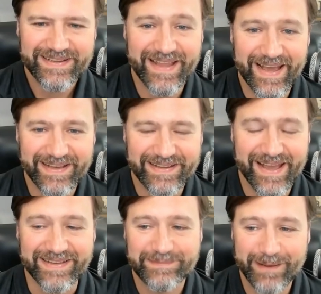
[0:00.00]
Yeah,
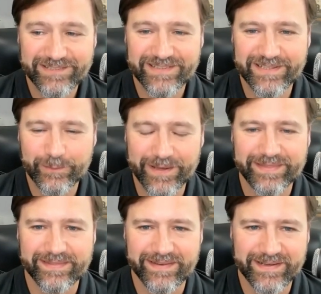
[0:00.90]
yeah, especially
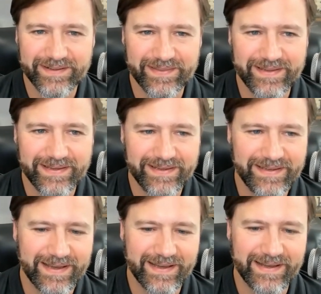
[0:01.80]
with, you know,
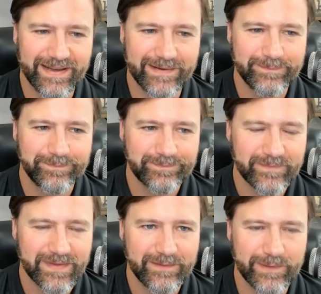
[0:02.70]
the, uh,
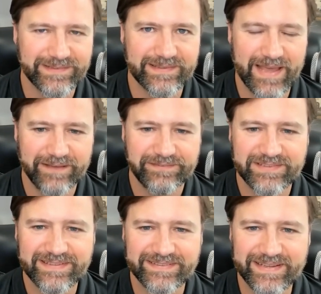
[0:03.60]
what is it, the F
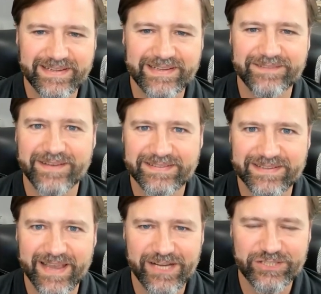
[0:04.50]
C C
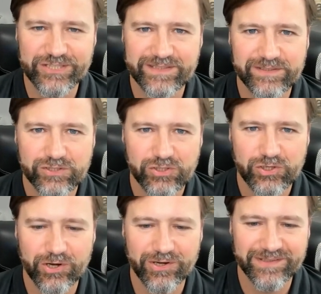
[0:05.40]
investigation
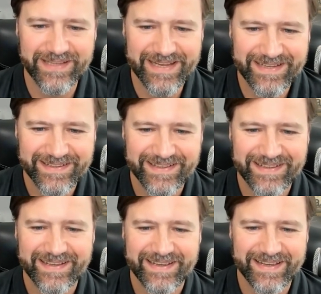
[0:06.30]
currently,
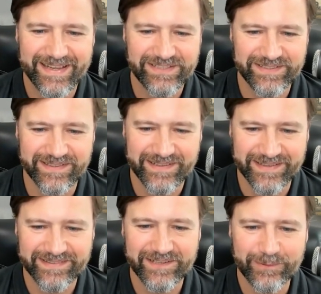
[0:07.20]
it
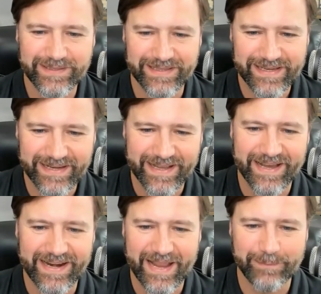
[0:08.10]
because they're really getting
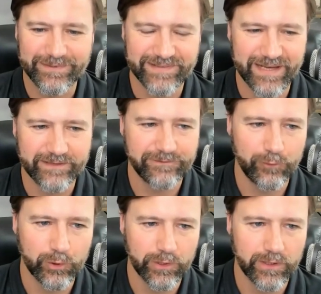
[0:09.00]
on Amazon
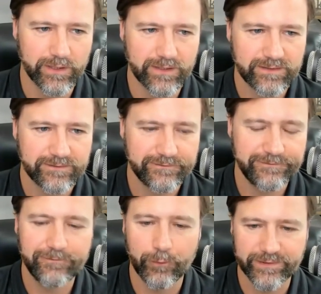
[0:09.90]
for
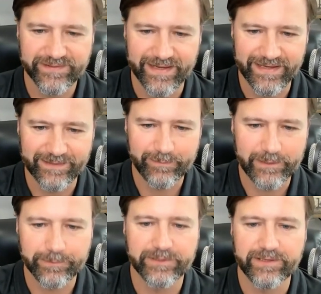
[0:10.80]
forcing
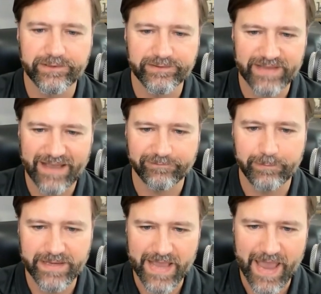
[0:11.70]
people to use F
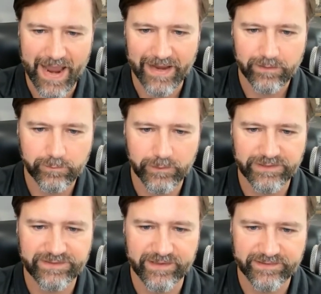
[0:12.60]
B A, which they're